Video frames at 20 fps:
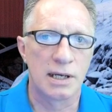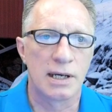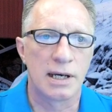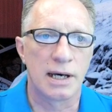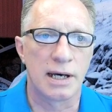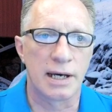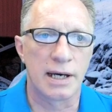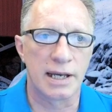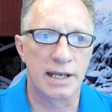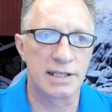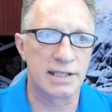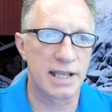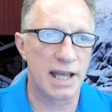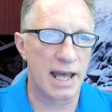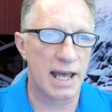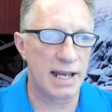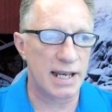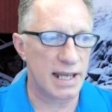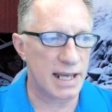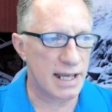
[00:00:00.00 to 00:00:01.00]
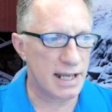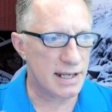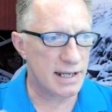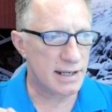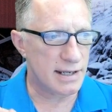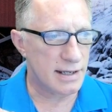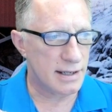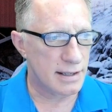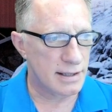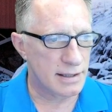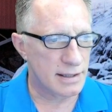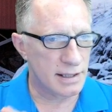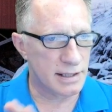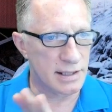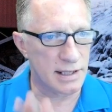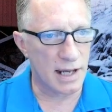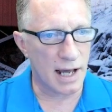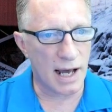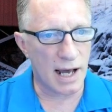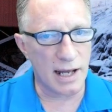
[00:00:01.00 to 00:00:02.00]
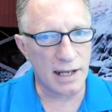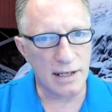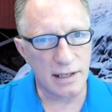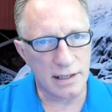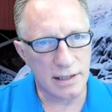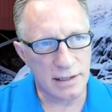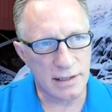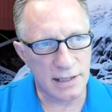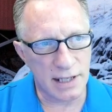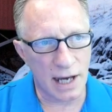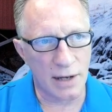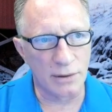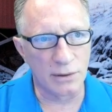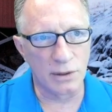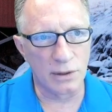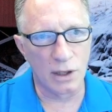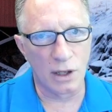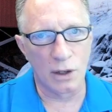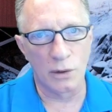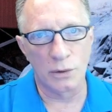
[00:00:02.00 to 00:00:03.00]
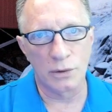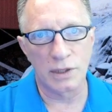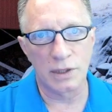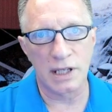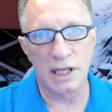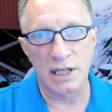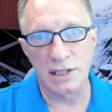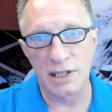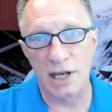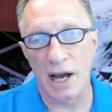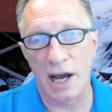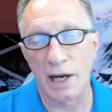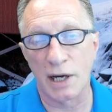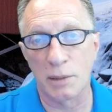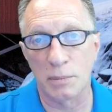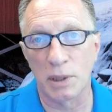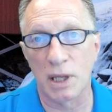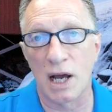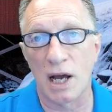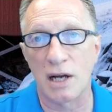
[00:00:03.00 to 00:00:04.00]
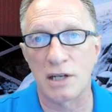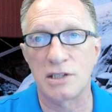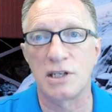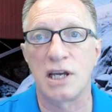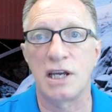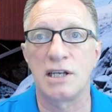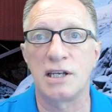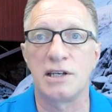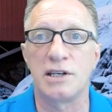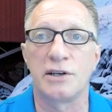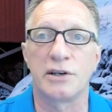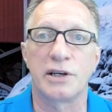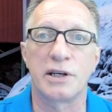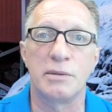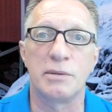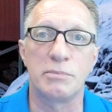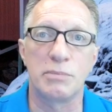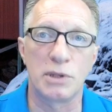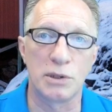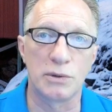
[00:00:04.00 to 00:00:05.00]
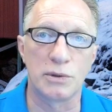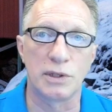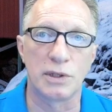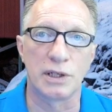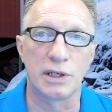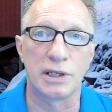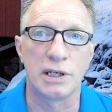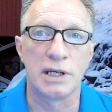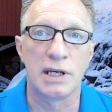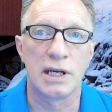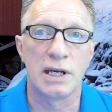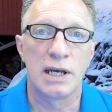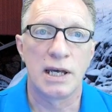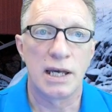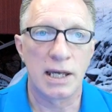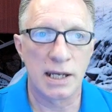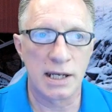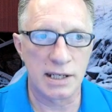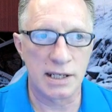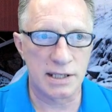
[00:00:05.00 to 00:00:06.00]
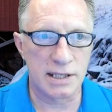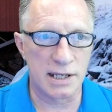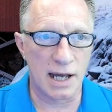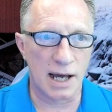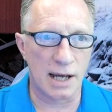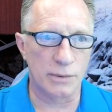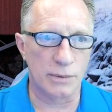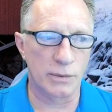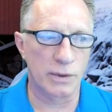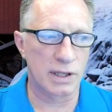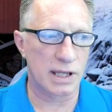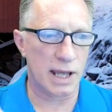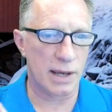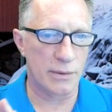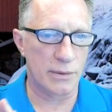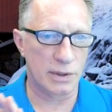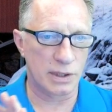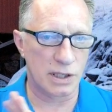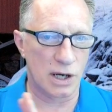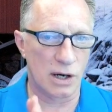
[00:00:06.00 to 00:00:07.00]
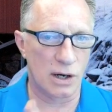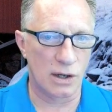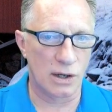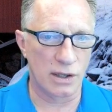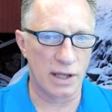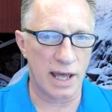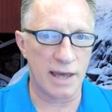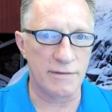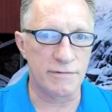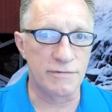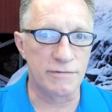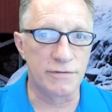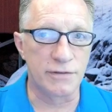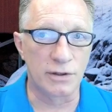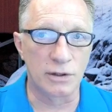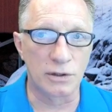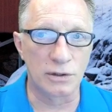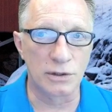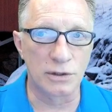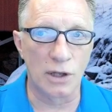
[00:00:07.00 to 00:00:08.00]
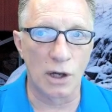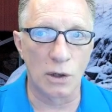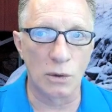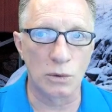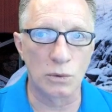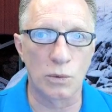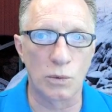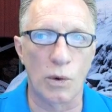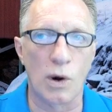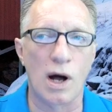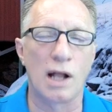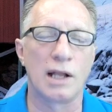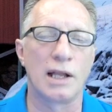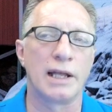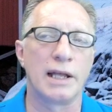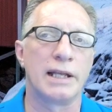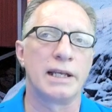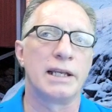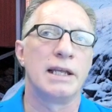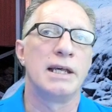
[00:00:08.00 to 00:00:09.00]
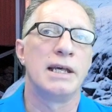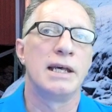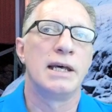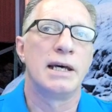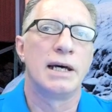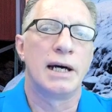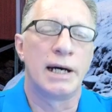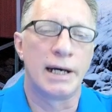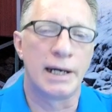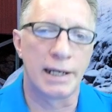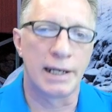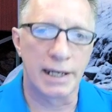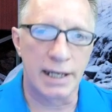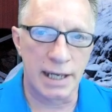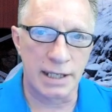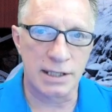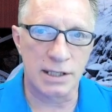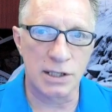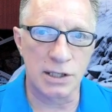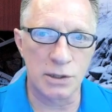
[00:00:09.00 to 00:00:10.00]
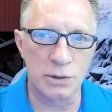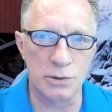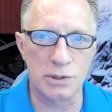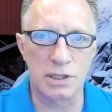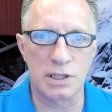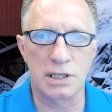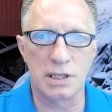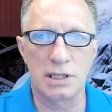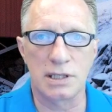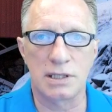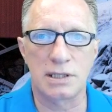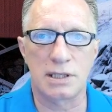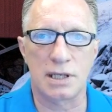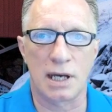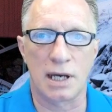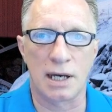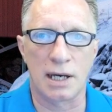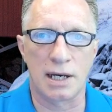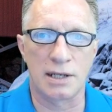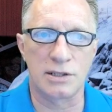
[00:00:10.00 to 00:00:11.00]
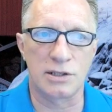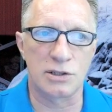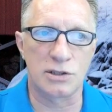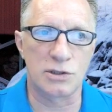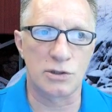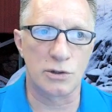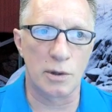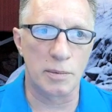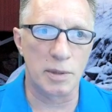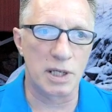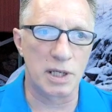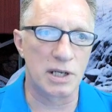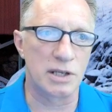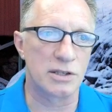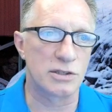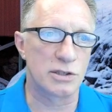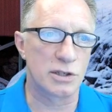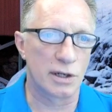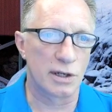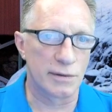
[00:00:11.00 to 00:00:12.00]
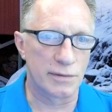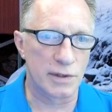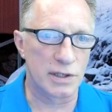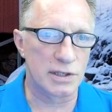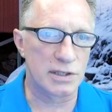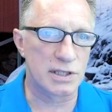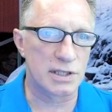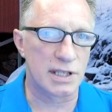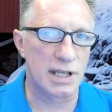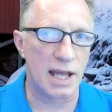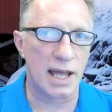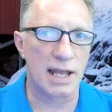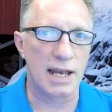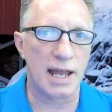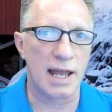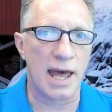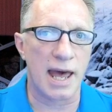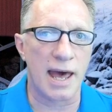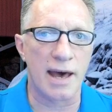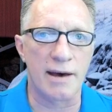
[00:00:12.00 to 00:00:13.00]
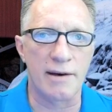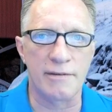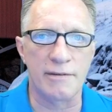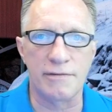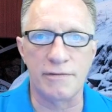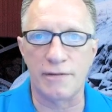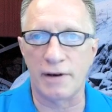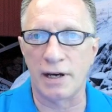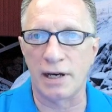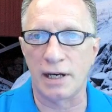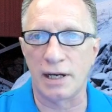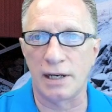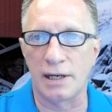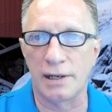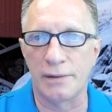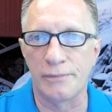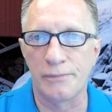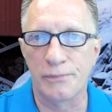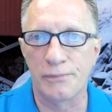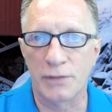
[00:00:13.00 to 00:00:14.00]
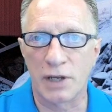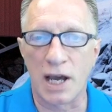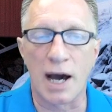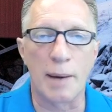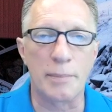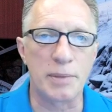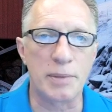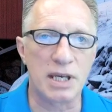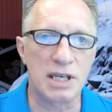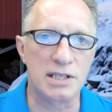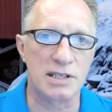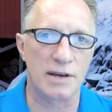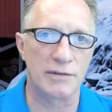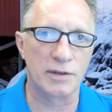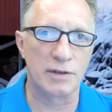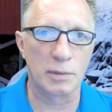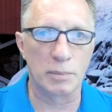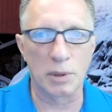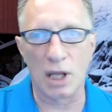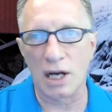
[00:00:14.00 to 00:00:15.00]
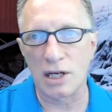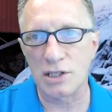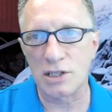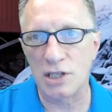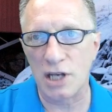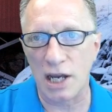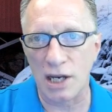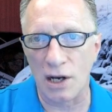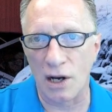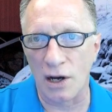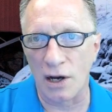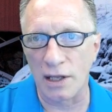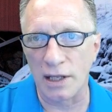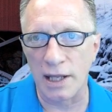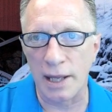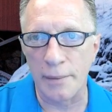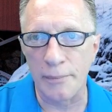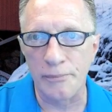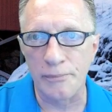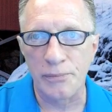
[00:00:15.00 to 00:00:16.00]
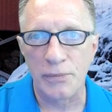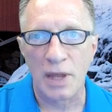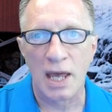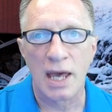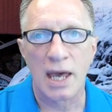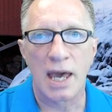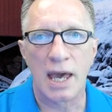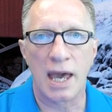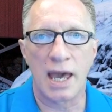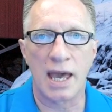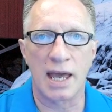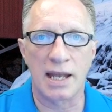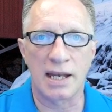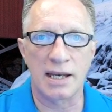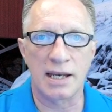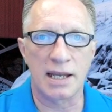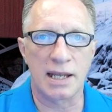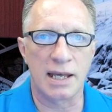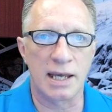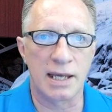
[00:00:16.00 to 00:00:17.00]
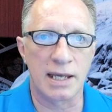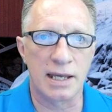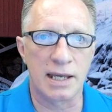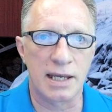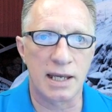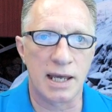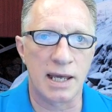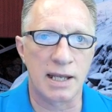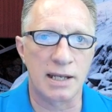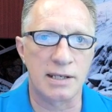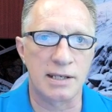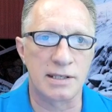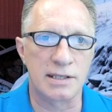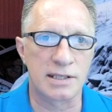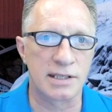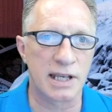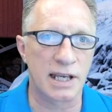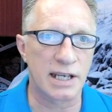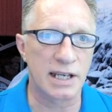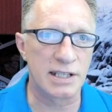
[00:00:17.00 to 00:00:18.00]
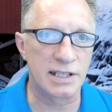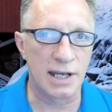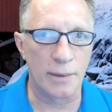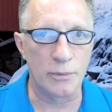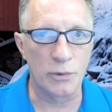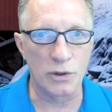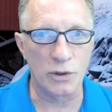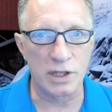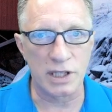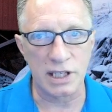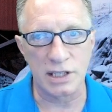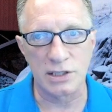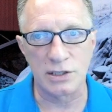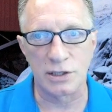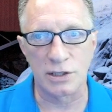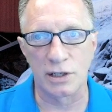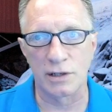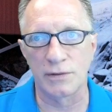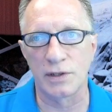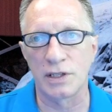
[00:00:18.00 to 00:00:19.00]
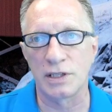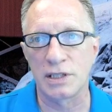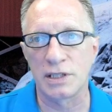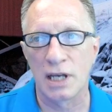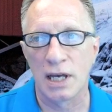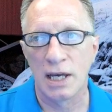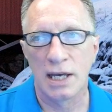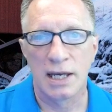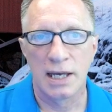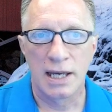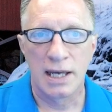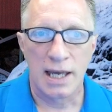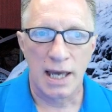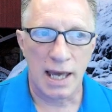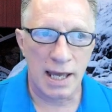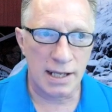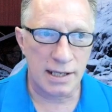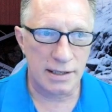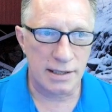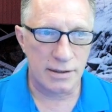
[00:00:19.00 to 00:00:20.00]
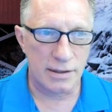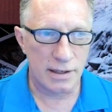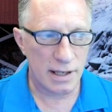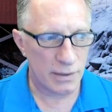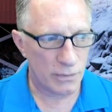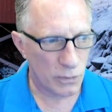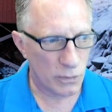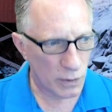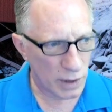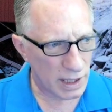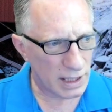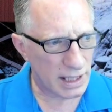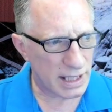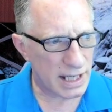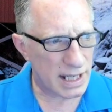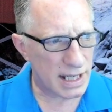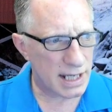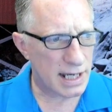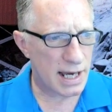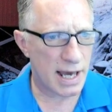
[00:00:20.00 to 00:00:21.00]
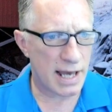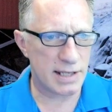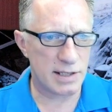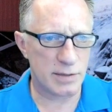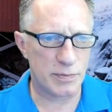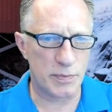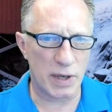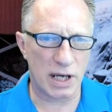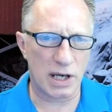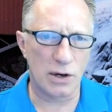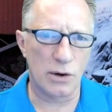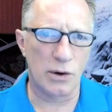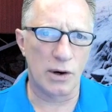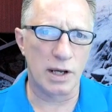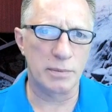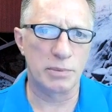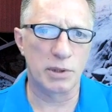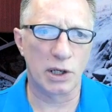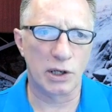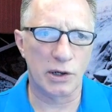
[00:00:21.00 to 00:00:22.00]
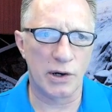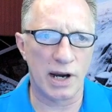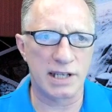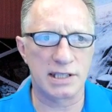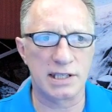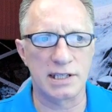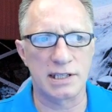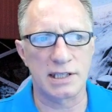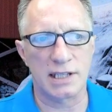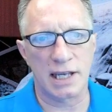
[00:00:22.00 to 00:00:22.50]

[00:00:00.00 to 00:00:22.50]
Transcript: is that it does not download the entire blockchain to your computer. It is not what they would call a full node wallet. It uses distributed servers that have copies of the blockchain on them, and it syncs up with these servers. It really, as Bitcoin progresses,